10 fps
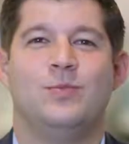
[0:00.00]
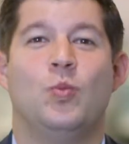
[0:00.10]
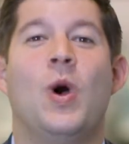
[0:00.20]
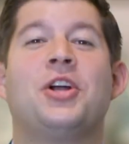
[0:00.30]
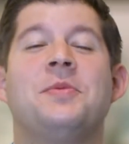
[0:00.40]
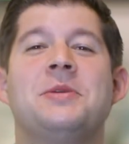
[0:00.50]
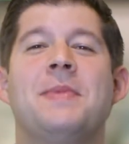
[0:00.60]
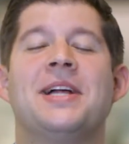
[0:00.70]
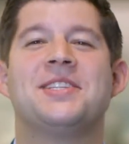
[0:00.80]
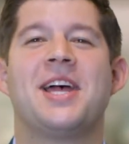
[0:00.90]
Welcome to
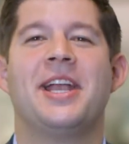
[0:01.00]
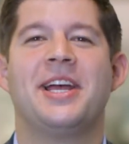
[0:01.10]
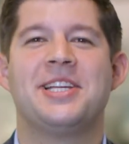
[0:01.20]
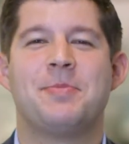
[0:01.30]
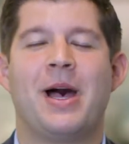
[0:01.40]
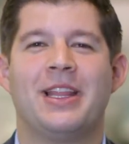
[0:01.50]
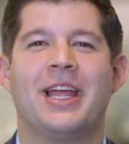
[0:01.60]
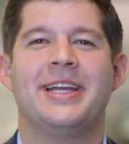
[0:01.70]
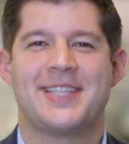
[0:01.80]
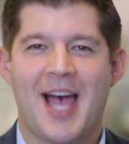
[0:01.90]
Mount Sinai
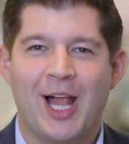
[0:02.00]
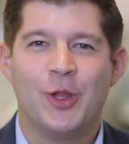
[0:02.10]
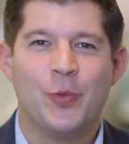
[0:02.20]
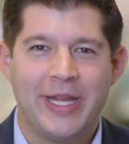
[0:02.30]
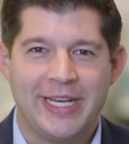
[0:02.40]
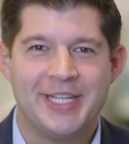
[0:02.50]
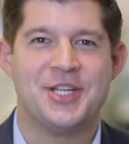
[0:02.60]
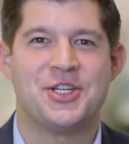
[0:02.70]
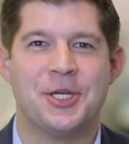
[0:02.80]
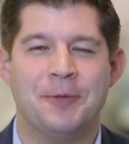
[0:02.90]
Spotlight's Halloween
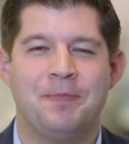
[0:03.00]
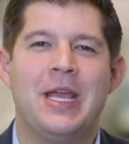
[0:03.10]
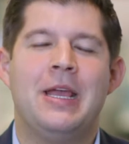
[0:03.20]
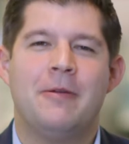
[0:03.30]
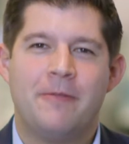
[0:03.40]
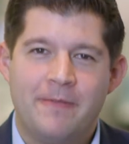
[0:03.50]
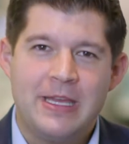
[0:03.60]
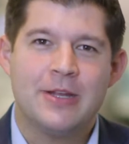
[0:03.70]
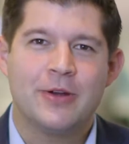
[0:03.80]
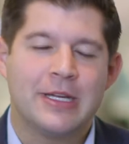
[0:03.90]
edition.
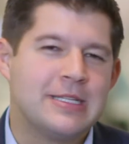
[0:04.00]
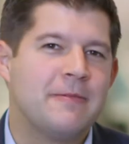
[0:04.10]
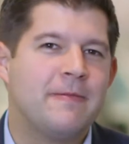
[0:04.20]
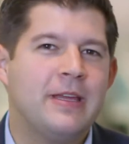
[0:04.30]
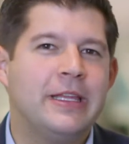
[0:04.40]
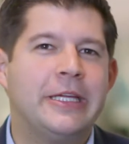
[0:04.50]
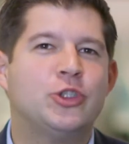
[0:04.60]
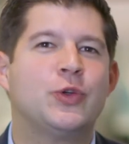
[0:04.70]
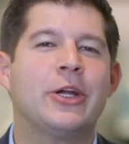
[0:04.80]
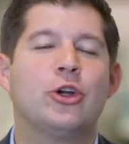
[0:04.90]
Fear is a feeling
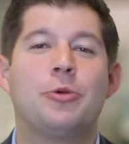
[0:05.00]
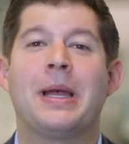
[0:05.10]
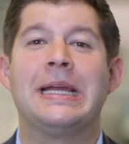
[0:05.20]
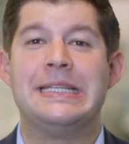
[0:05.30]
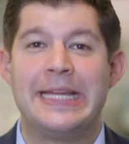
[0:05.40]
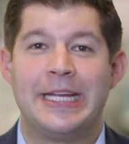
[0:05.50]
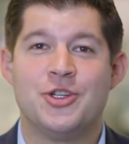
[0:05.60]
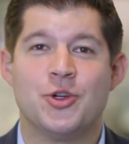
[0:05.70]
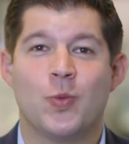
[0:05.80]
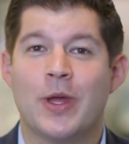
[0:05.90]
triggered by
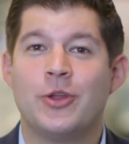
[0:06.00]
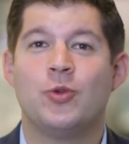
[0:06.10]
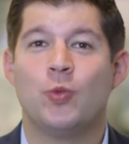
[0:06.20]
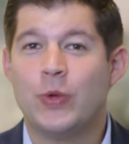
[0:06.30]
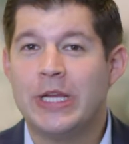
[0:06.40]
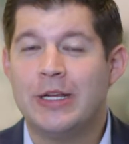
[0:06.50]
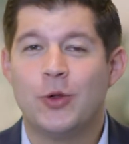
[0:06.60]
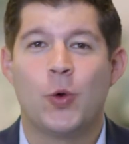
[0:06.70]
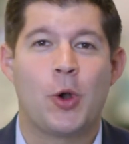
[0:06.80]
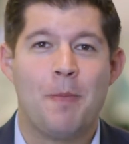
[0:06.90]
danger, whether real
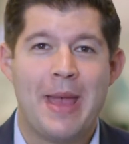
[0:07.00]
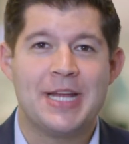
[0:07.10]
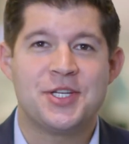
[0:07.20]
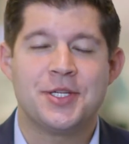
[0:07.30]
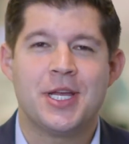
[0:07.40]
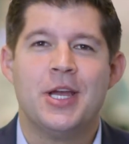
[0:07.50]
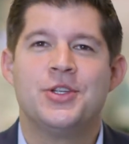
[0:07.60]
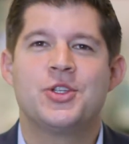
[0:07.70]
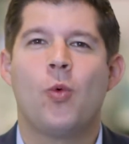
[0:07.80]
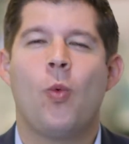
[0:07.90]
or imagined.
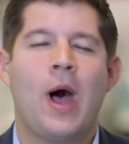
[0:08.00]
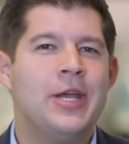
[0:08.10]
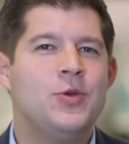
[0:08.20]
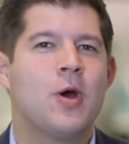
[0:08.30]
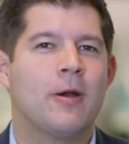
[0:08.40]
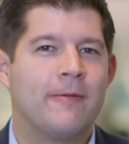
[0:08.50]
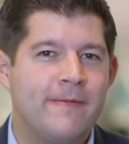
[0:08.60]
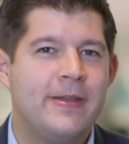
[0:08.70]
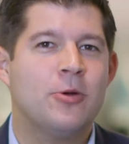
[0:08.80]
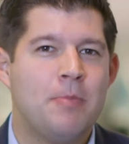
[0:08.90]
So why do our
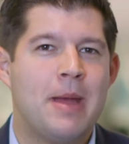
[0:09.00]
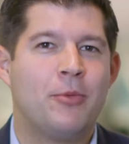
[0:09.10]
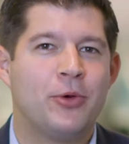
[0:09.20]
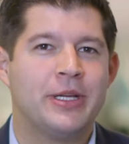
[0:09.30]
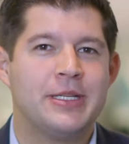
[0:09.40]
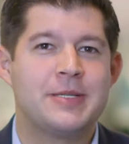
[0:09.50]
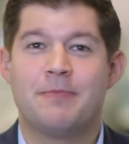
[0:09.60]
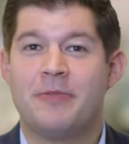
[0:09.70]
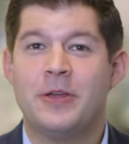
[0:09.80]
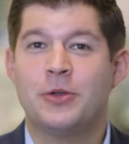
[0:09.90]
fear memories
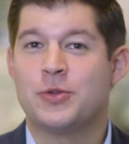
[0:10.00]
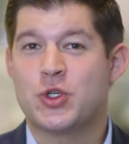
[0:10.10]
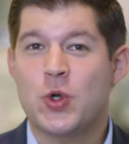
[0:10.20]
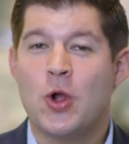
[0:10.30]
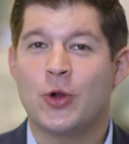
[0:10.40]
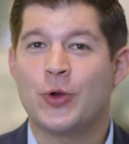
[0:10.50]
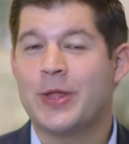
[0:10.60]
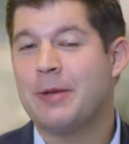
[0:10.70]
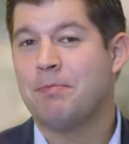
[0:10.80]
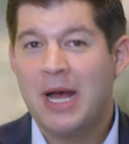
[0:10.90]
feel stronger
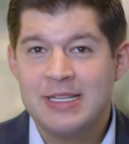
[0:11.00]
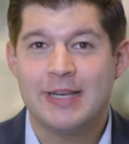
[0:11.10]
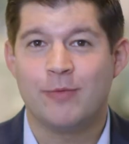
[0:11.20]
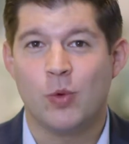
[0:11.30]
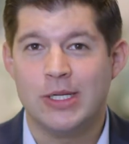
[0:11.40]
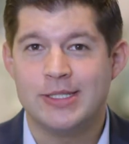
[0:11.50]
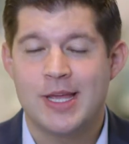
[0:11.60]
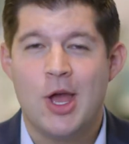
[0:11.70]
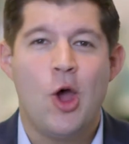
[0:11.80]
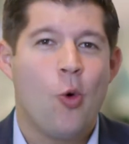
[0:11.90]
than positive ones?
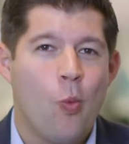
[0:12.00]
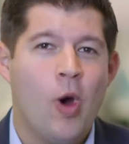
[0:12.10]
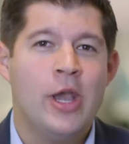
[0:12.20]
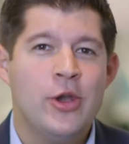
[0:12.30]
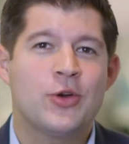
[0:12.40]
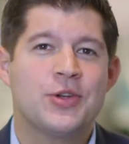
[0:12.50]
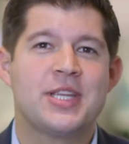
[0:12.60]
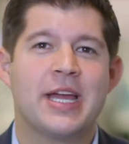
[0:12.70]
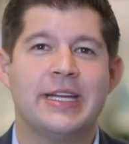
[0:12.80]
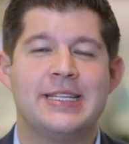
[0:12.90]
One
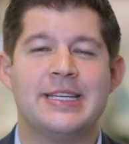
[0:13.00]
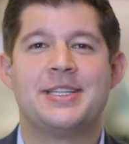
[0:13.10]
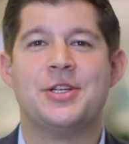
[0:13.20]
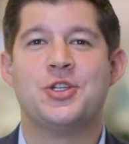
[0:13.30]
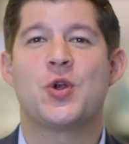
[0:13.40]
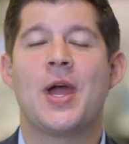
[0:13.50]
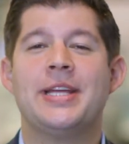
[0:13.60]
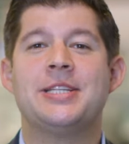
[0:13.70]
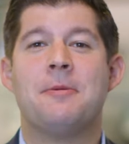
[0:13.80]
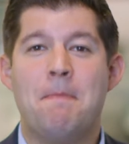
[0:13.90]
neuroscientist is
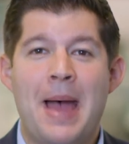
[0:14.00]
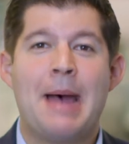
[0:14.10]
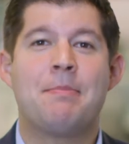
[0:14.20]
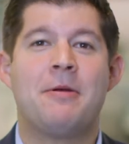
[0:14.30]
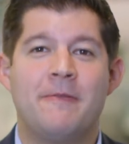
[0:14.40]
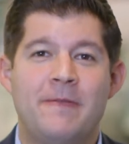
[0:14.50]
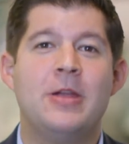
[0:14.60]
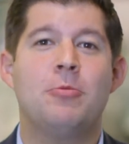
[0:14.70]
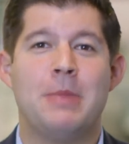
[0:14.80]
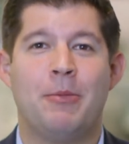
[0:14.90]
trying to map
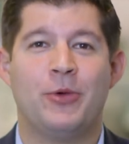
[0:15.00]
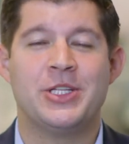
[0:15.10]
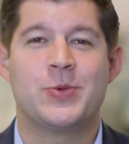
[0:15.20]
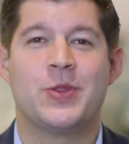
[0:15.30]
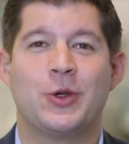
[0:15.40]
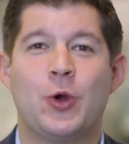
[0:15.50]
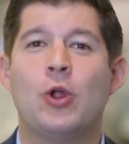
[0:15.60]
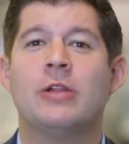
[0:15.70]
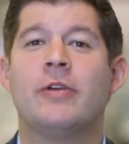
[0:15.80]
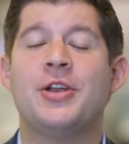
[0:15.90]
fear memories with the
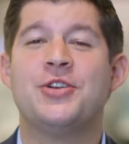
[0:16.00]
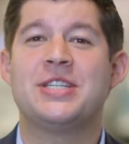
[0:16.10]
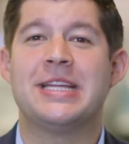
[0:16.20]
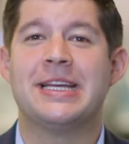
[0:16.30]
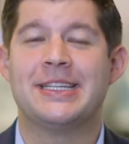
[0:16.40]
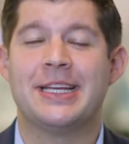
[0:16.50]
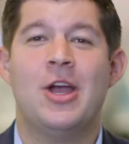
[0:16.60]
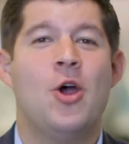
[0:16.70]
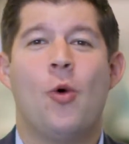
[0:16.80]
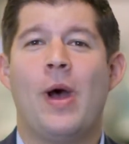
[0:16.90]
goal of understanding
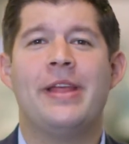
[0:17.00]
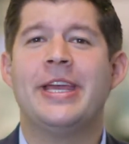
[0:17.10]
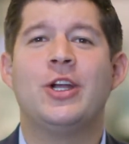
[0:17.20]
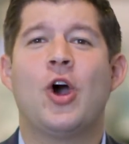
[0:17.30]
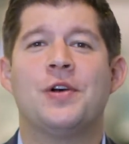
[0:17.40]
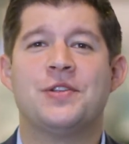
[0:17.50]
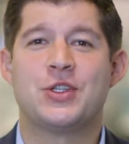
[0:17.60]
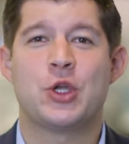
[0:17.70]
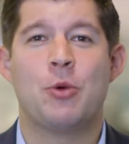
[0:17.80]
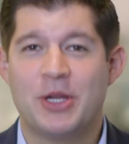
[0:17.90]
why they cause
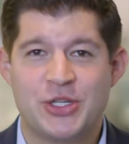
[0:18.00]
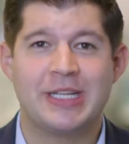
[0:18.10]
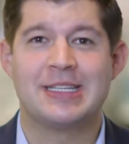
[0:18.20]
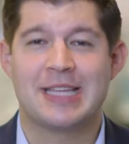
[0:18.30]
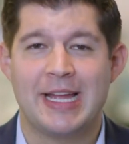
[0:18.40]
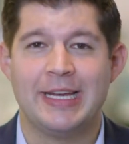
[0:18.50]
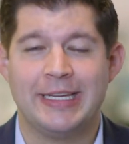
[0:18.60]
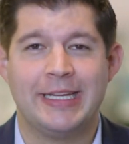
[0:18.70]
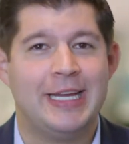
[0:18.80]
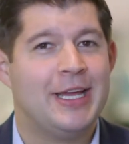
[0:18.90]
so much anxiety.
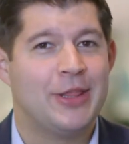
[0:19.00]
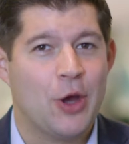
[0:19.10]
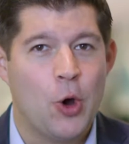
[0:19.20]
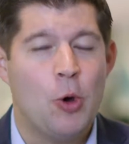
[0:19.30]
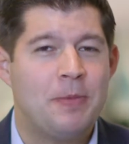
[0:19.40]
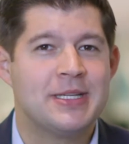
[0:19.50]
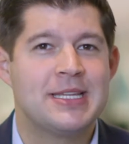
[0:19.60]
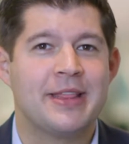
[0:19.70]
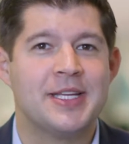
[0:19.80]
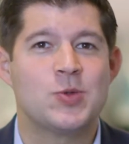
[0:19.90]
The hope is
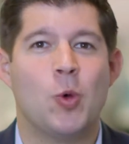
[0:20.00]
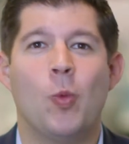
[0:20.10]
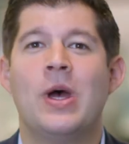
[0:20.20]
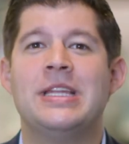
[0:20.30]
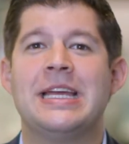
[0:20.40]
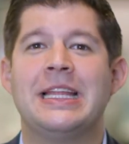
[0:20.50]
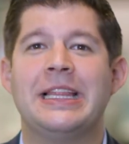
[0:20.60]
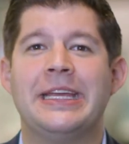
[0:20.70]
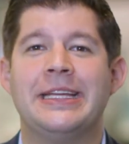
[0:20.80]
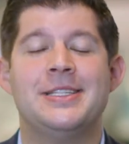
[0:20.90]
that this will one day
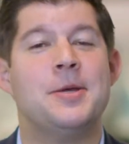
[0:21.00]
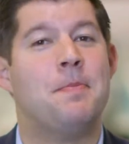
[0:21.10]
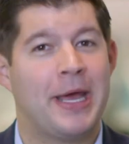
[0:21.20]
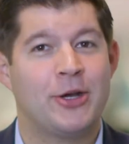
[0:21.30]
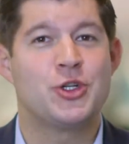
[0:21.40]
lead to better